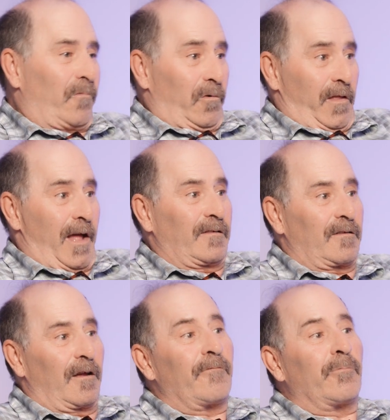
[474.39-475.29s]
for that
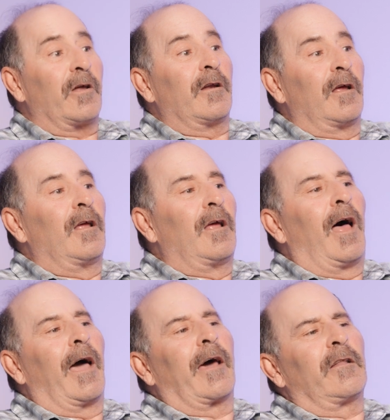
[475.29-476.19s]
stuff. But
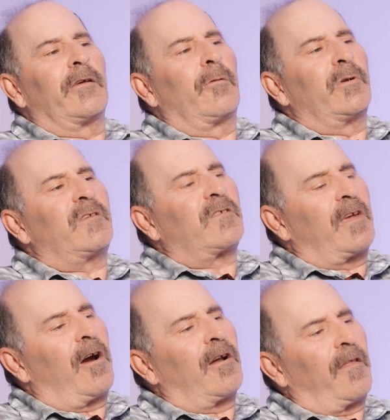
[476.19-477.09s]
I got a little bit
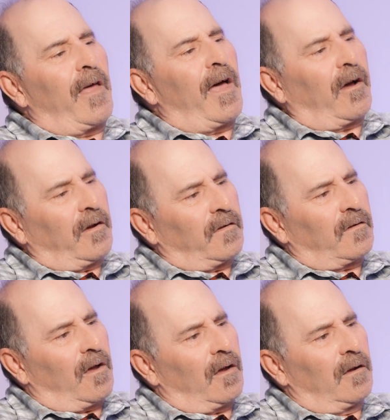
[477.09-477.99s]
scared on that because
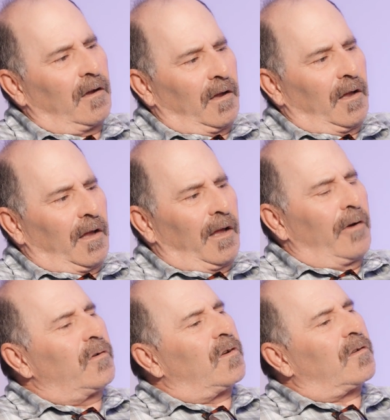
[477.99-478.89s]
it
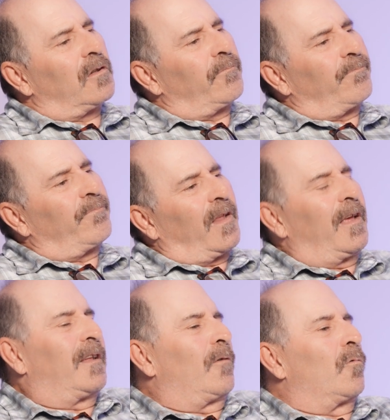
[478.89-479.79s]
was just.
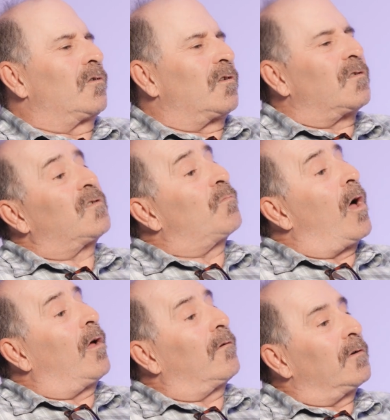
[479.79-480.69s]
We're just a
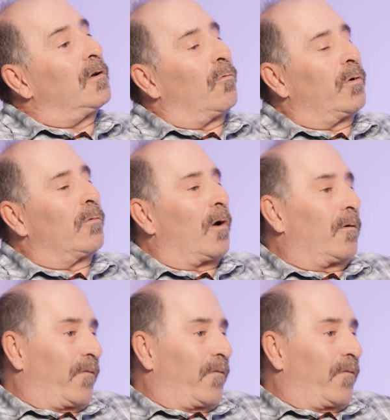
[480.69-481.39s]
small, we run